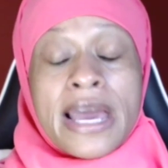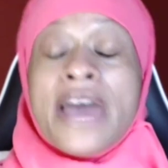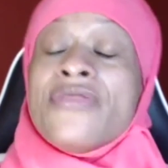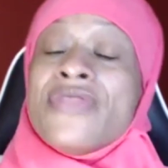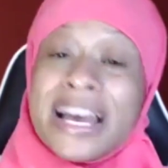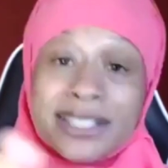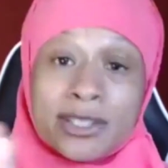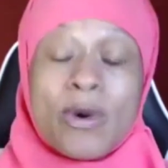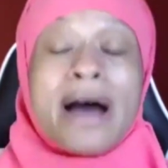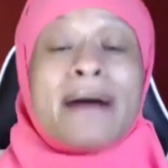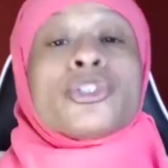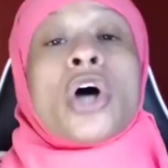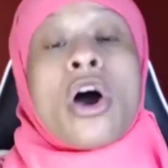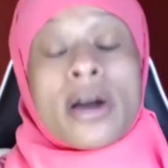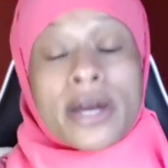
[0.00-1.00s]
And that's why
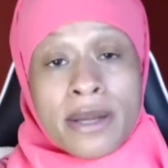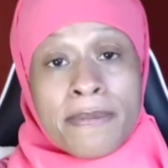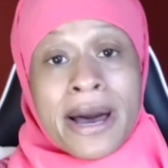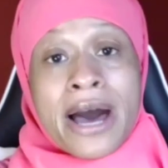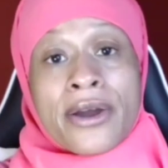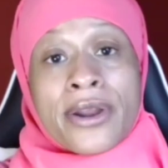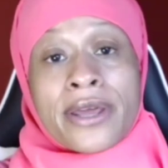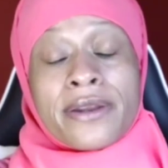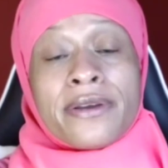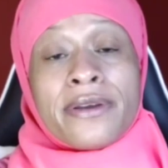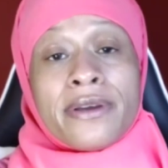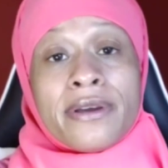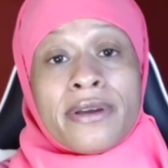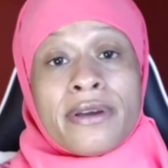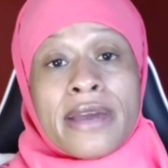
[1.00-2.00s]
I'm talking about it.
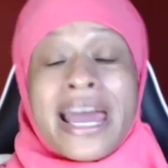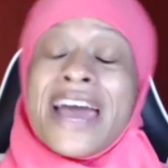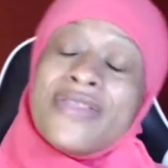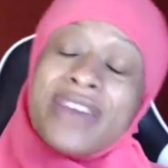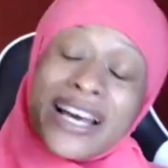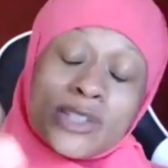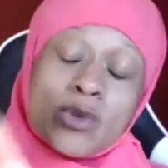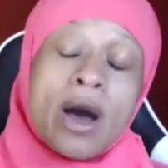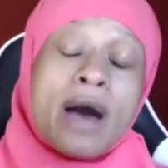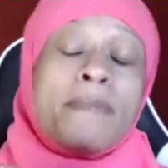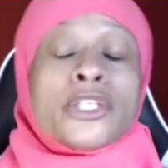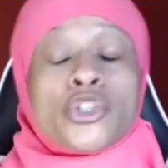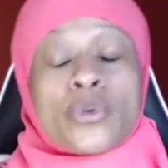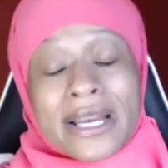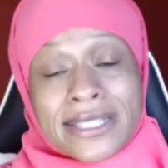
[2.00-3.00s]
And that's why
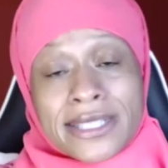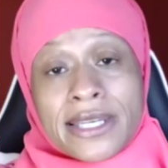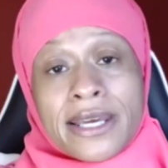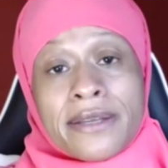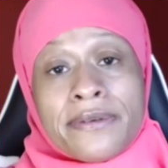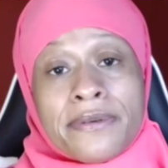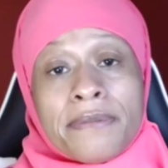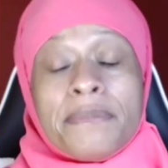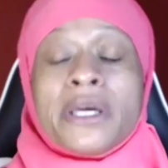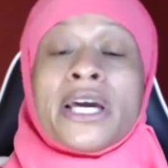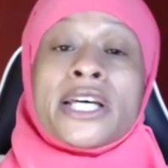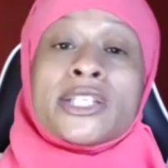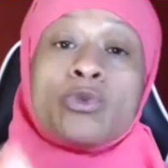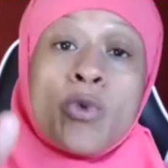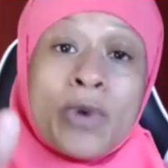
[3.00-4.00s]
I'm addressing it.
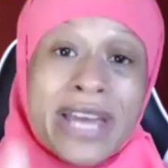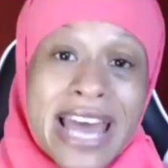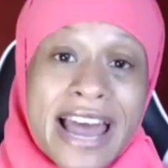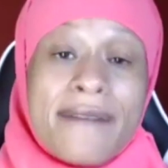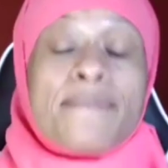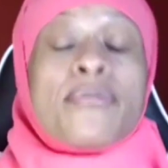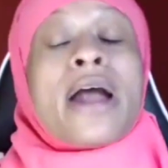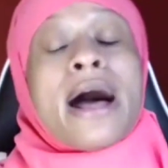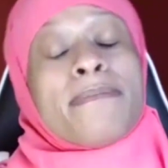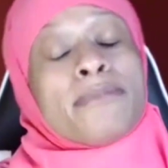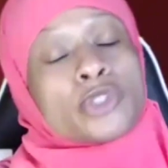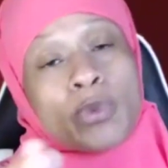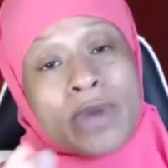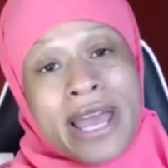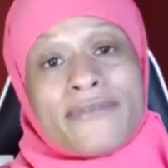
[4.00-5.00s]
Because when we have
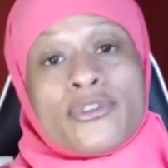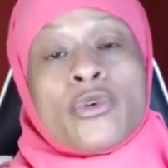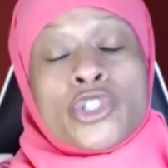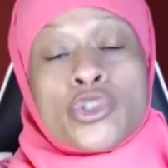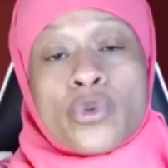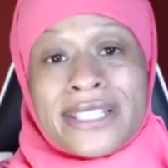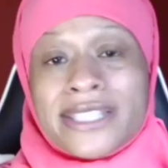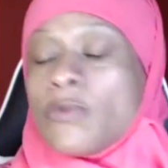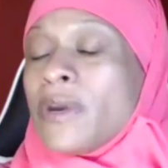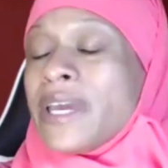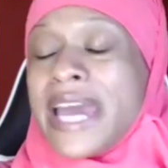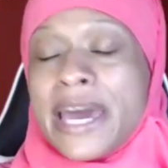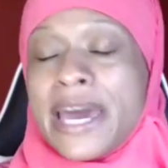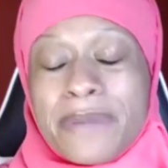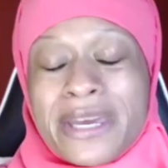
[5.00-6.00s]
problems, we have to address it. We
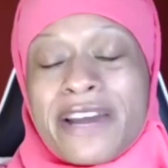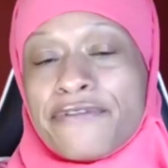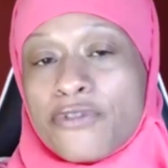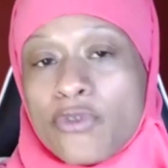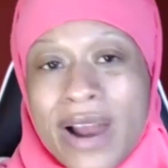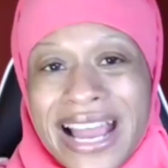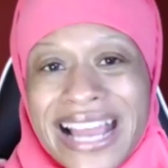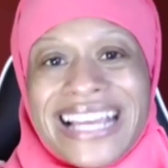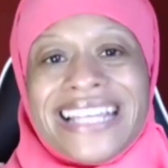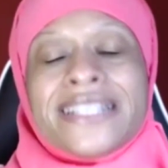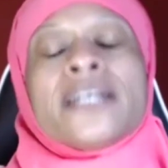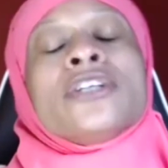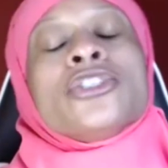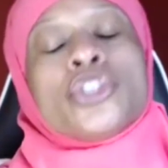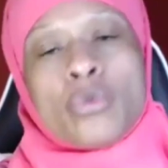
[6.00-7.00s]
can't be
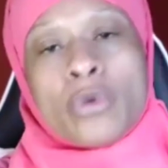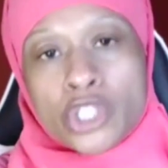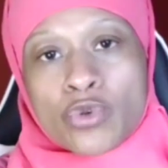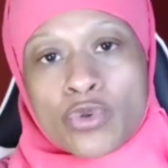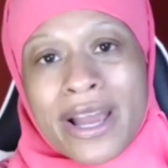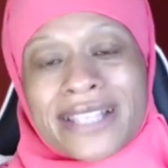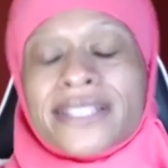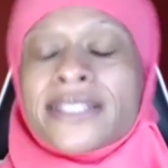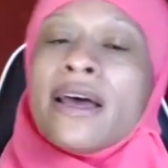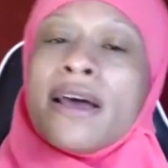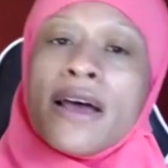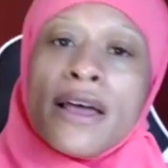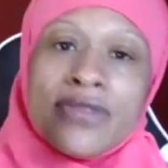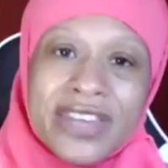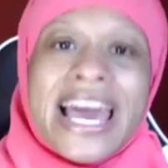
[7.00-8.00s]
afraid to address
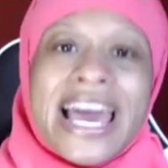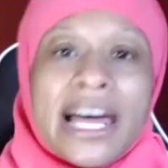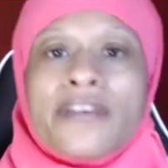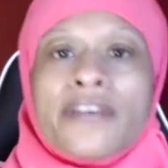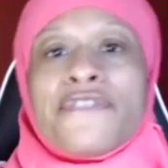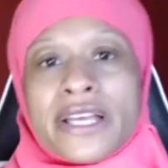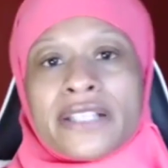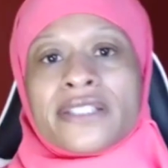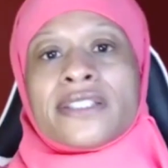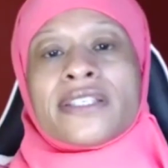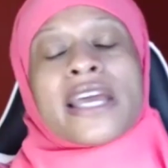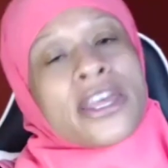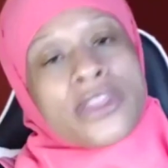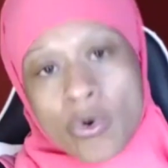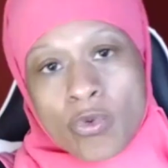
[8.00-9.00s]
the elephants
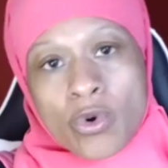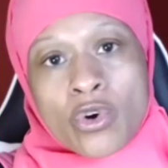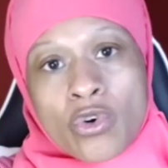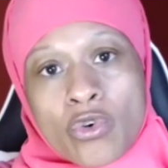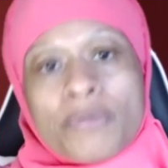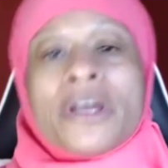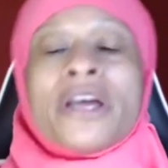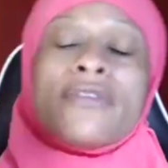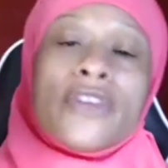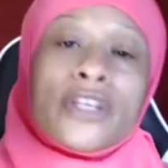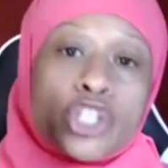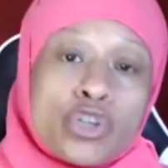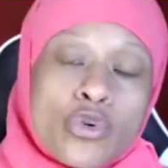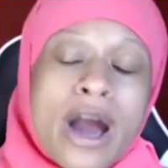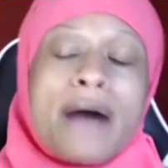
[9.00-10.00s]
in the room,
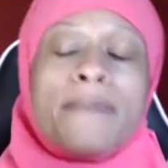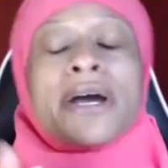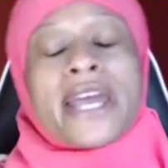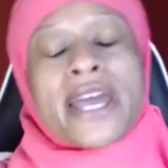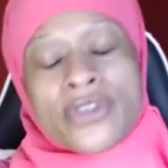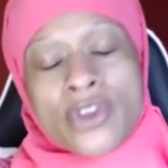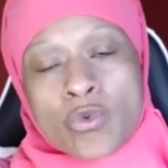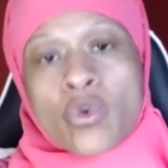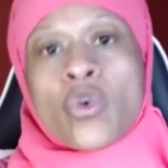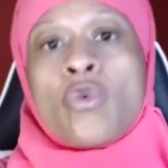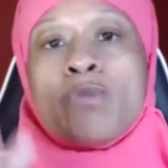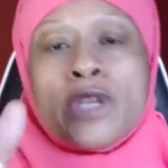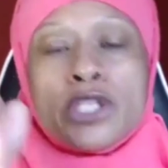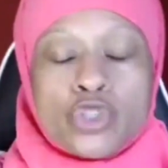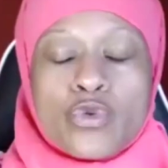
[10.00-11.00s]
the trauma in the
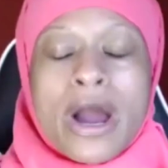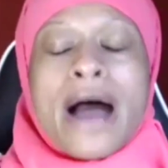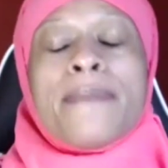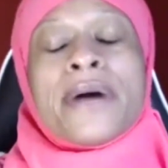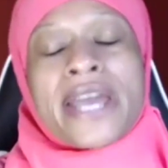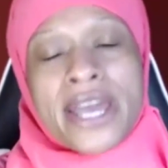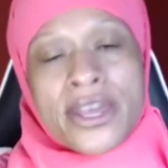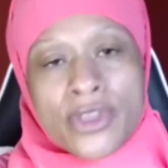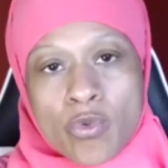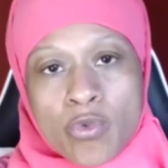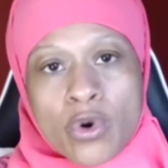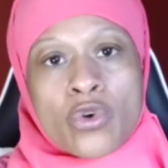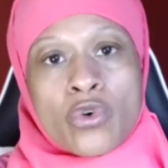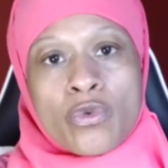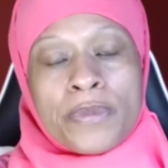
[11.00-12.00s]
room, the drama in the
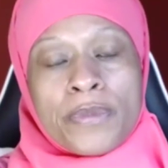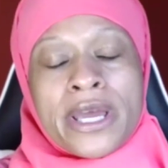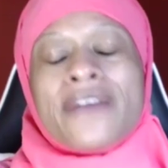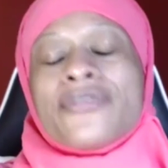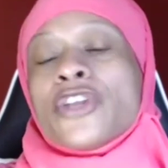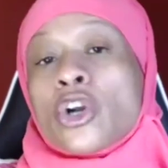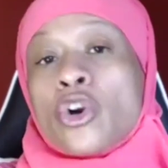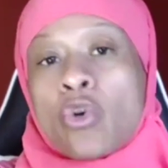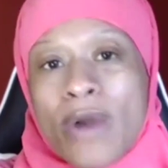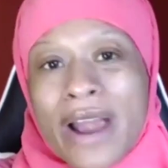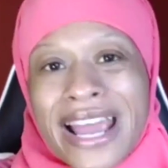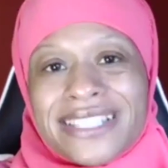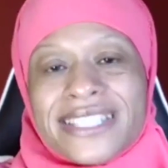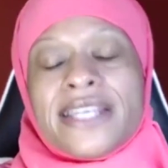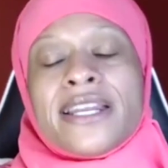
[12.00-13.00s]
room, the
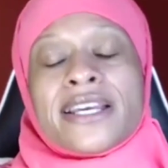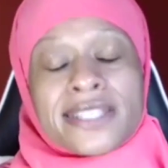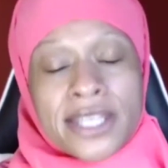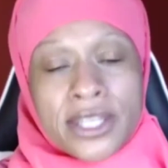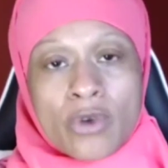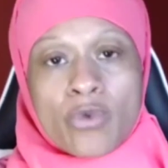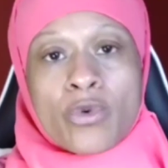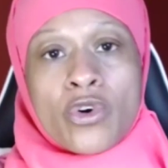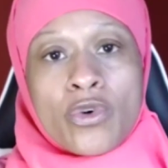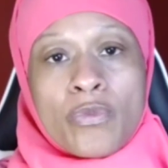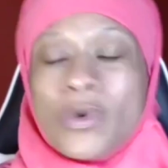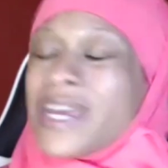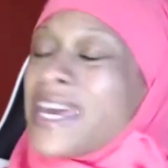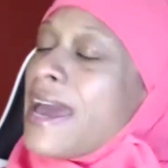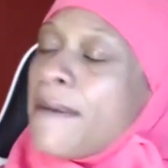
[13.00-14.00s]
craziness in the
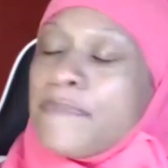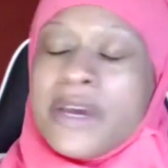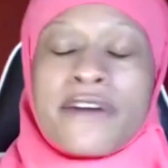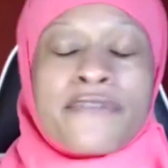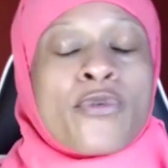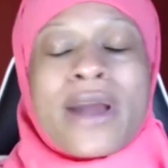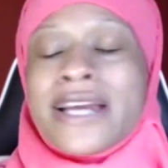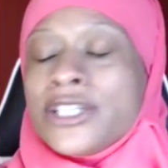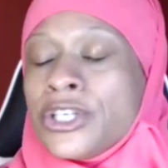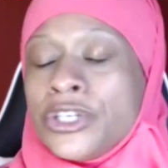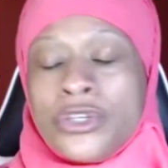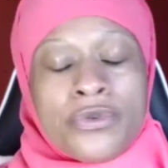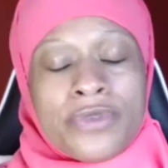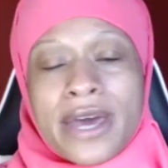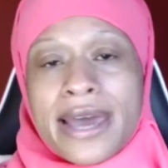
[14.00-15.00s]
room. We can't be afraid to
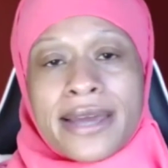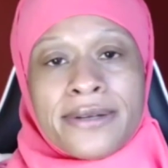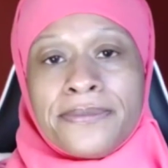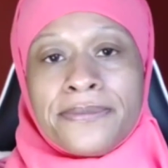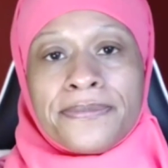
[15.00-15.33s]
do that.